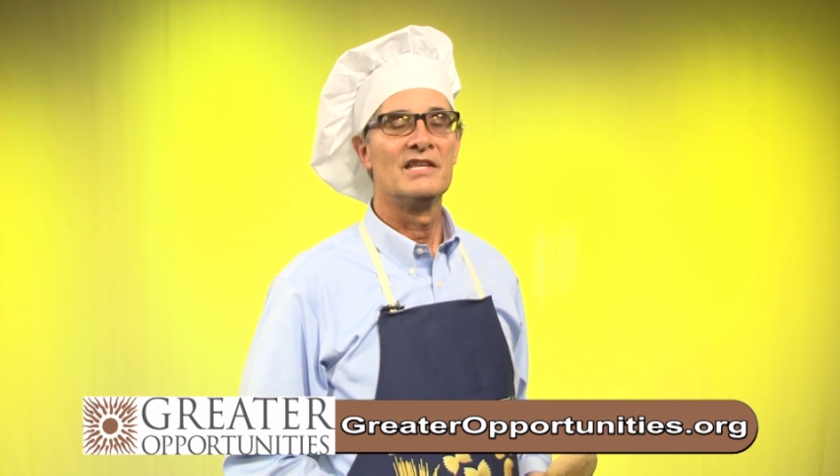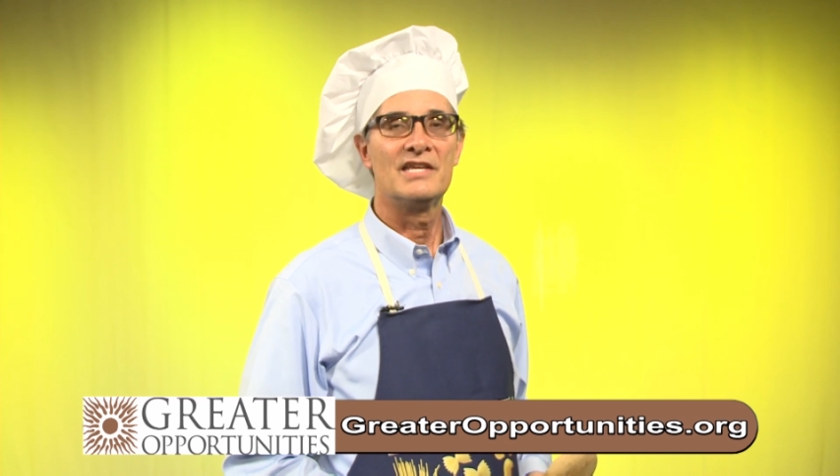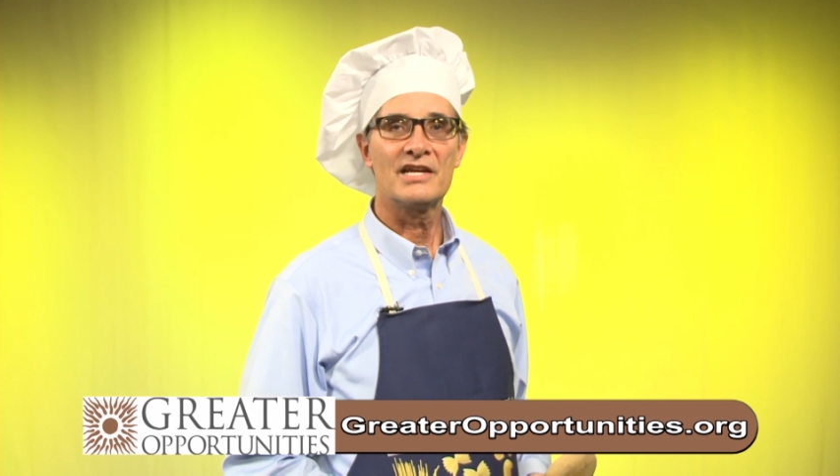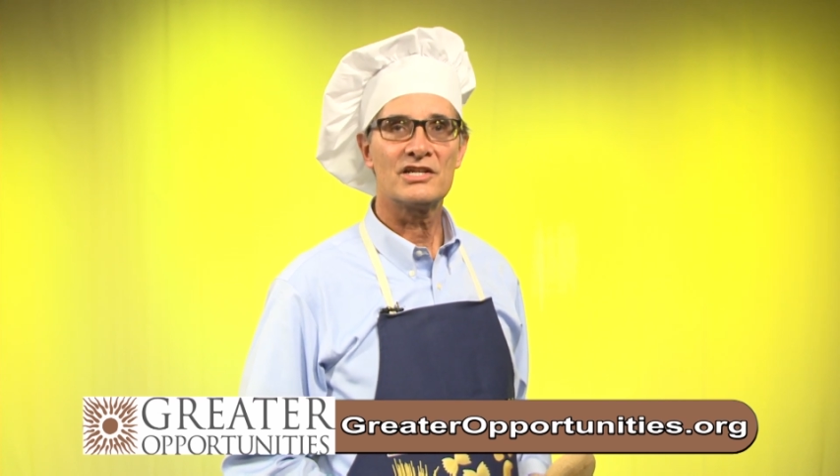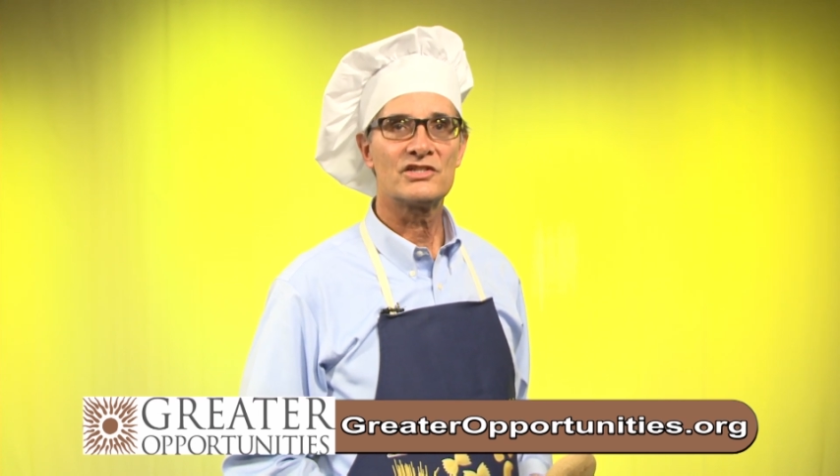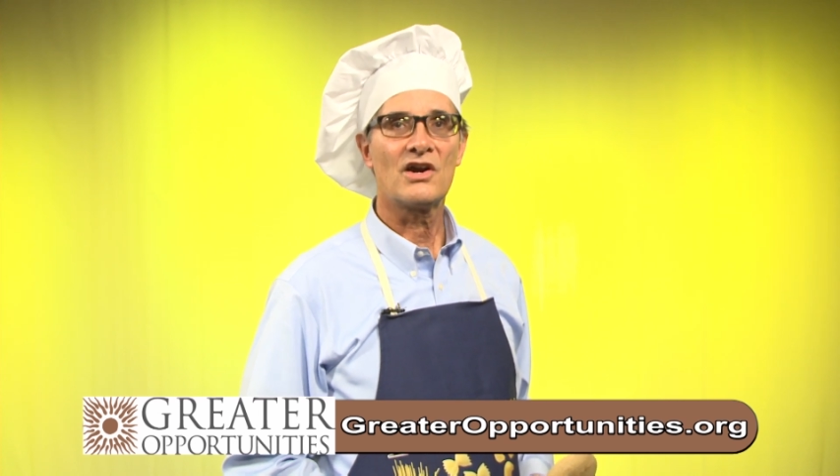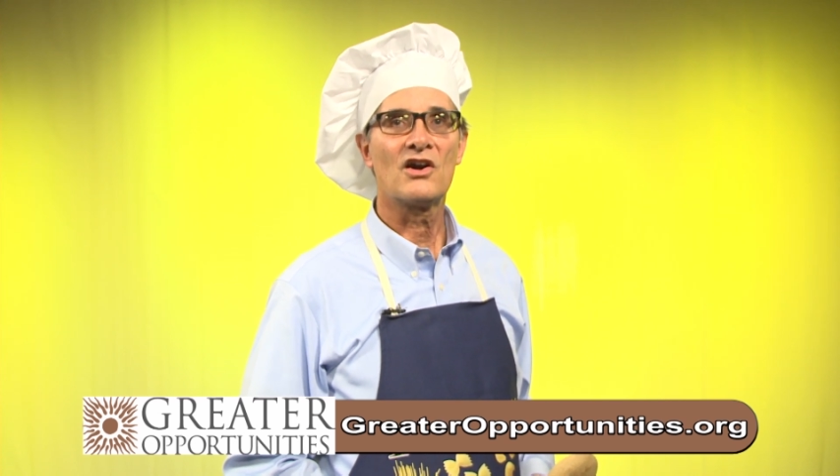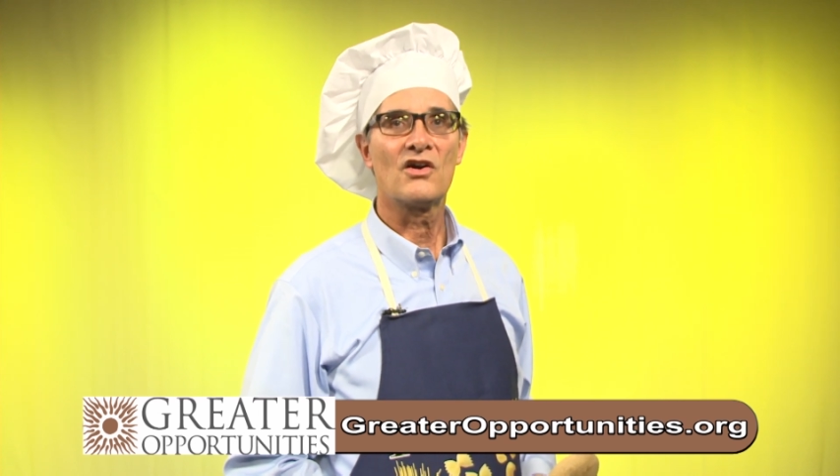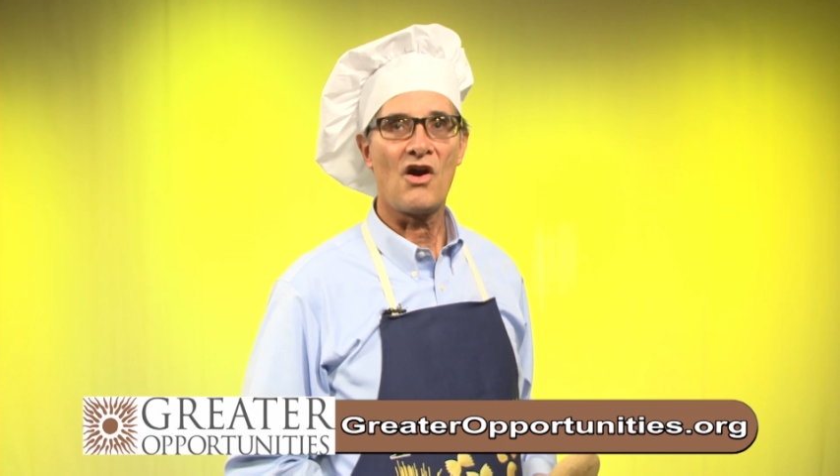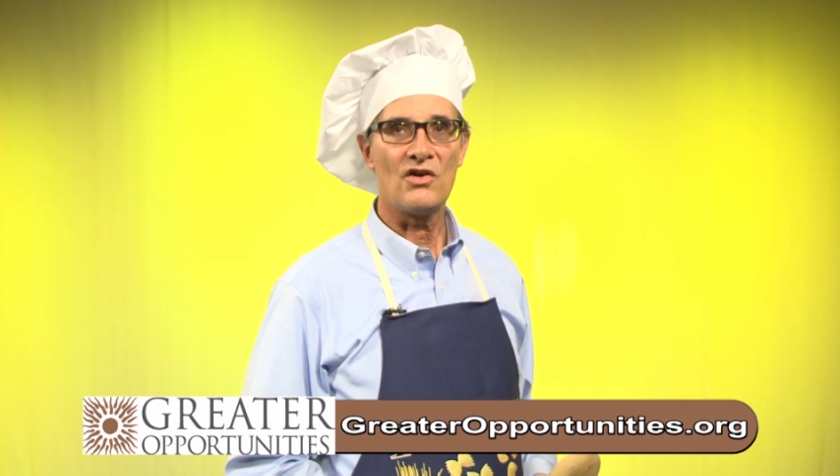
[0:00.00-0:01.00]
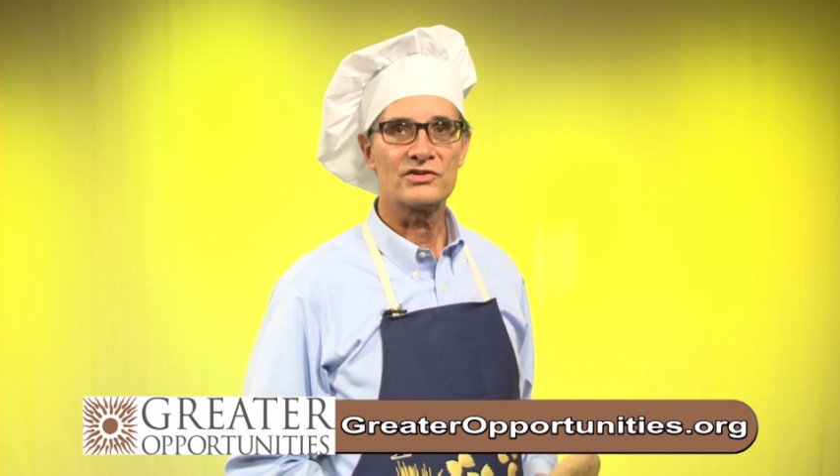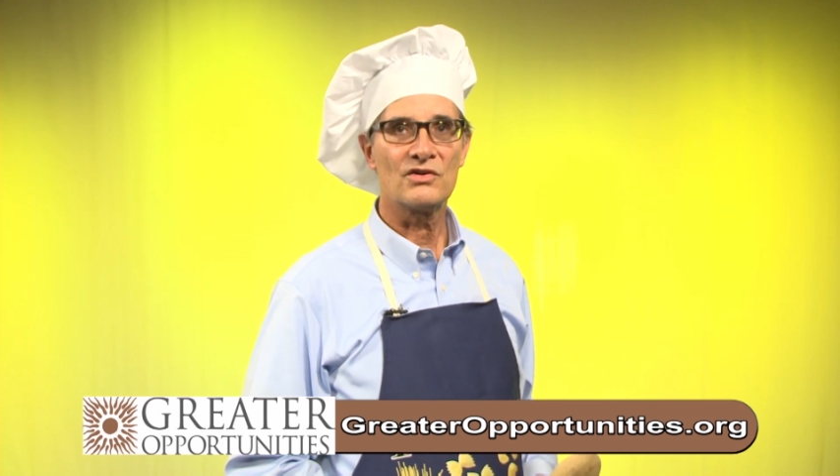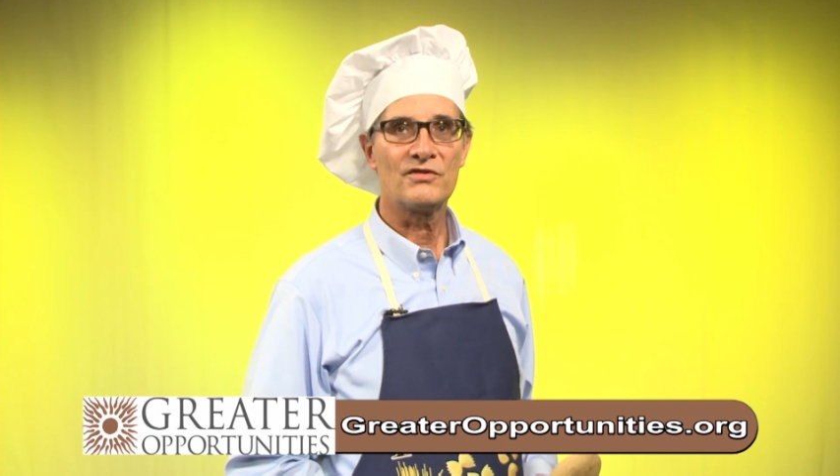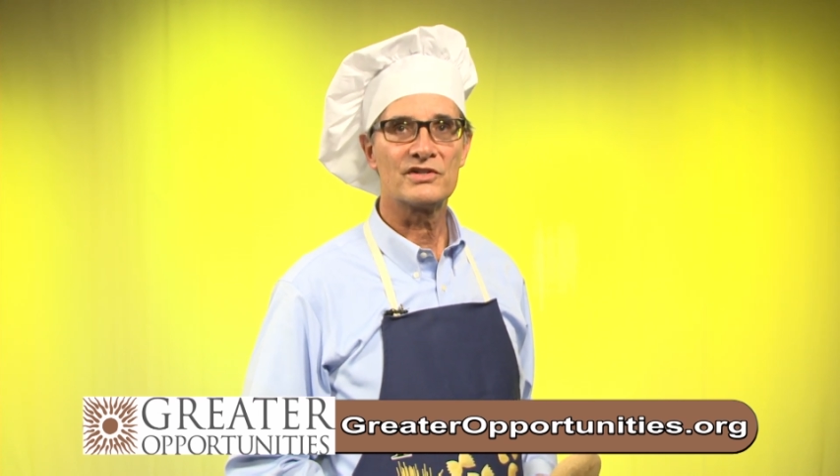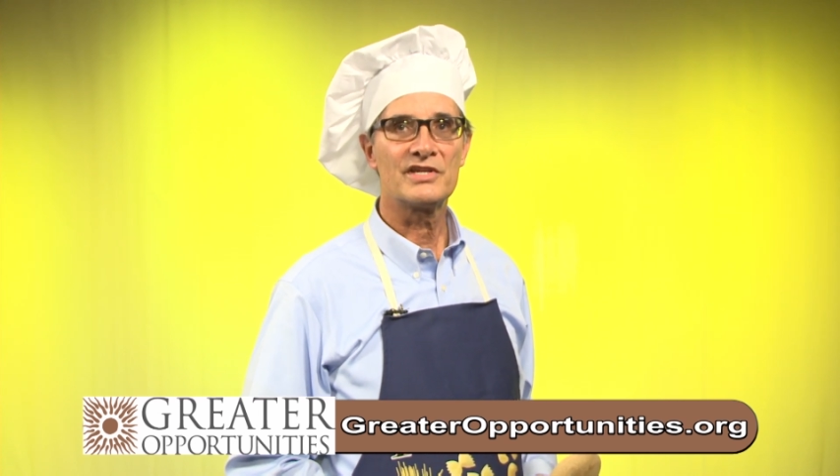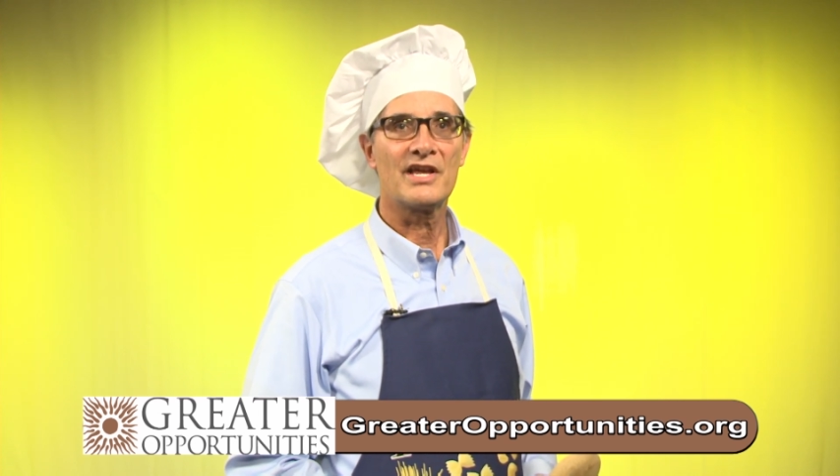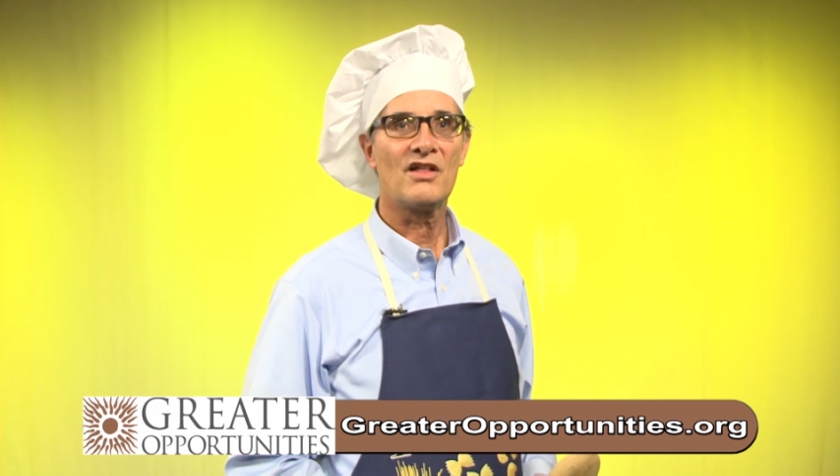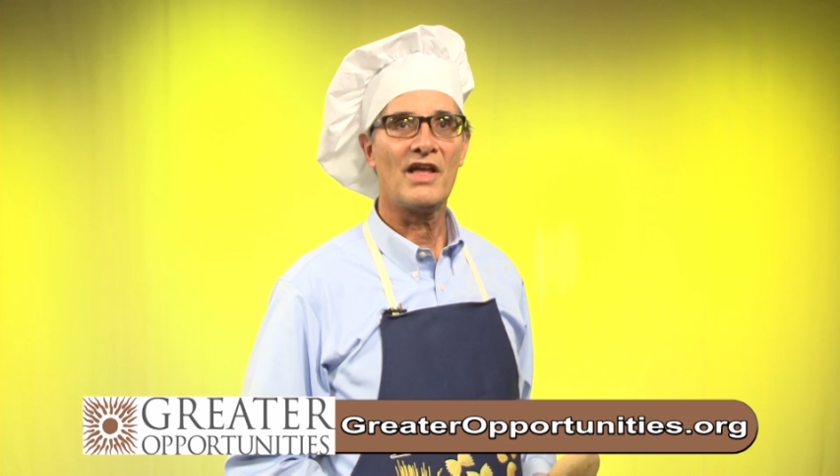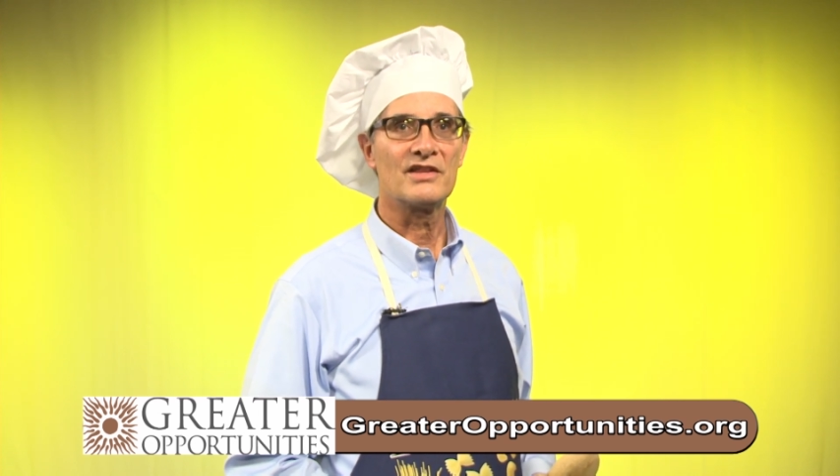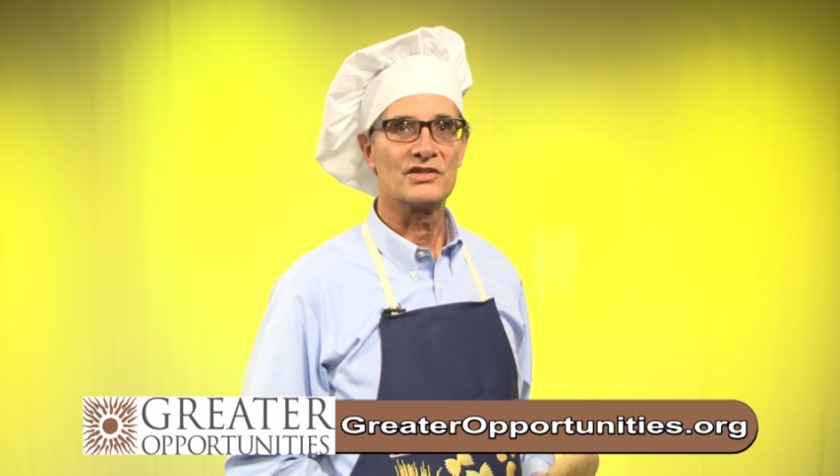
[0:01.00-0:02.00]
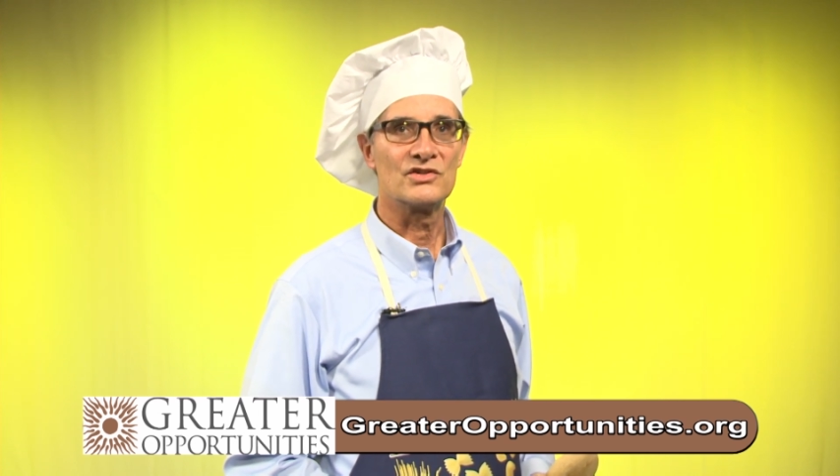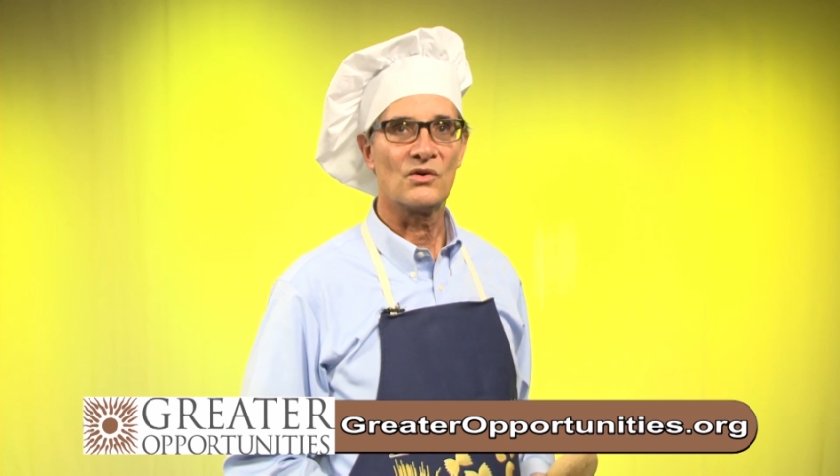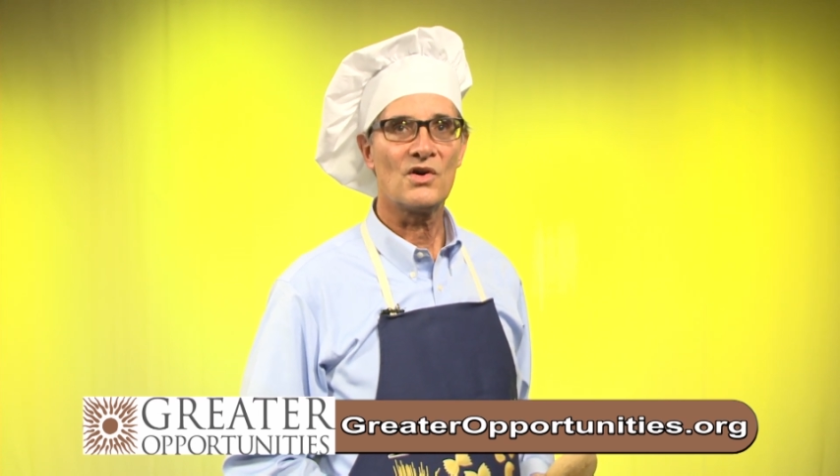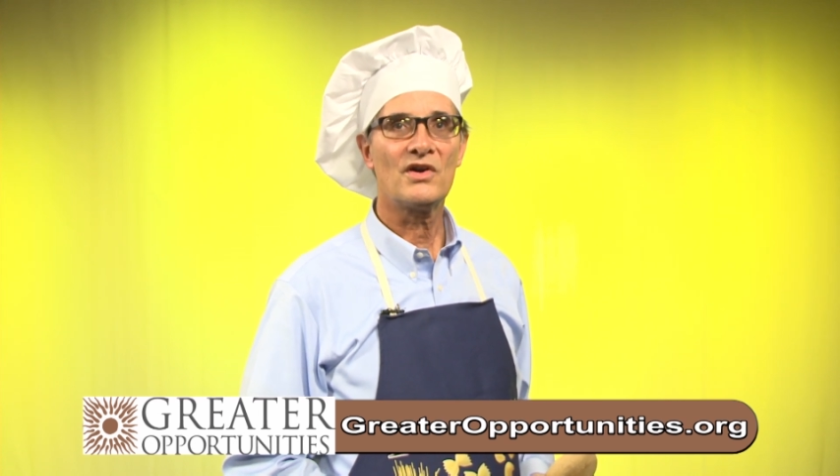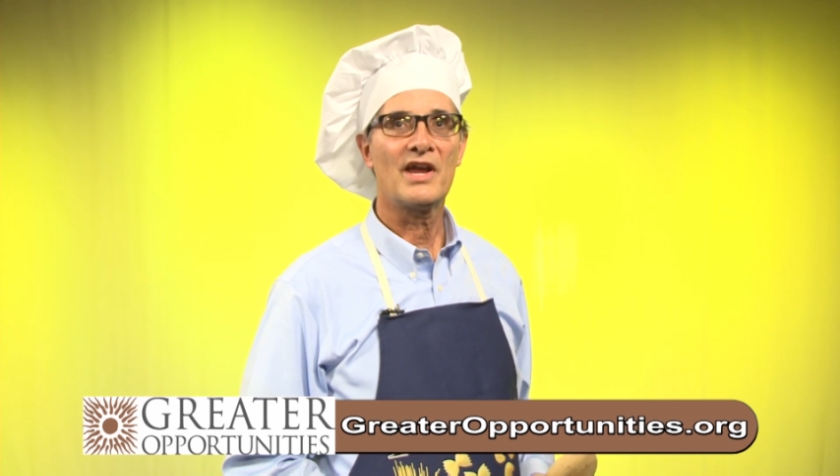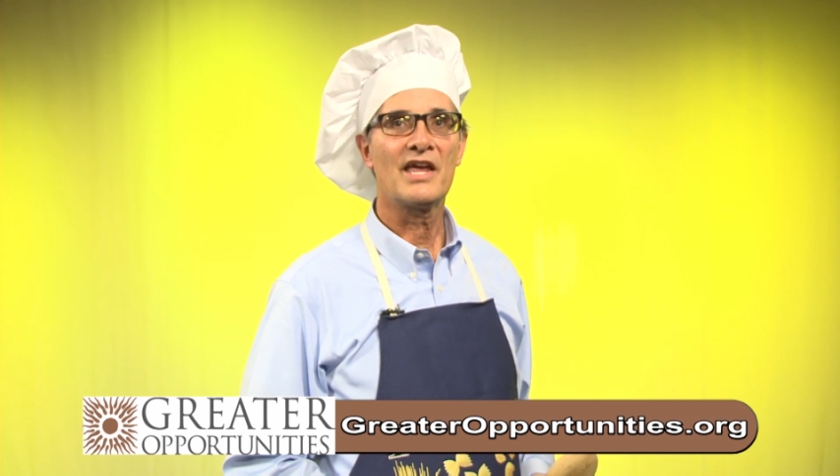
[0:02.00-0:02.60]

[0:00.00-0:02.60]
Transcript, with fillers: Tickets are also for sale at the door